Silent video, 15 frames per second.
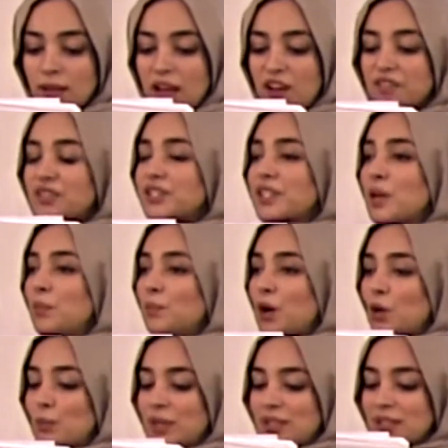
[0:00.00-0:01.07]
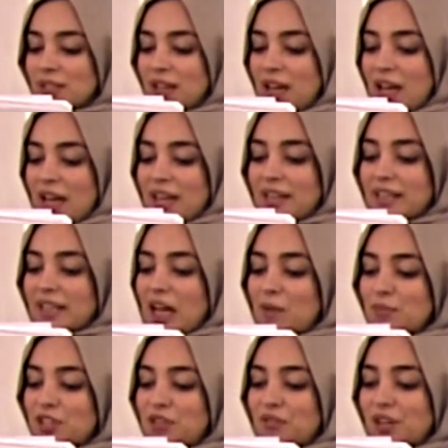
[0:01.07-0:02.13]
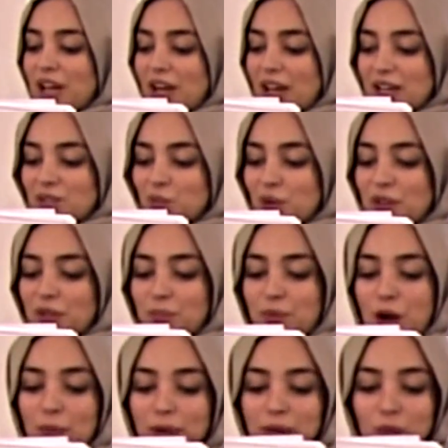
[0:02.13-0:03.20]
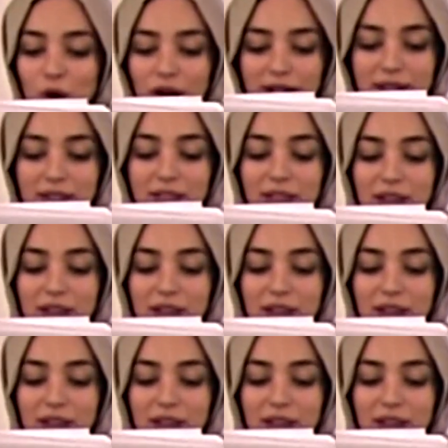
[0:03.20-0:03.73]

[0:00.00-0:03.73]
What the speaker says: After some moments, the captain realized what the problem was.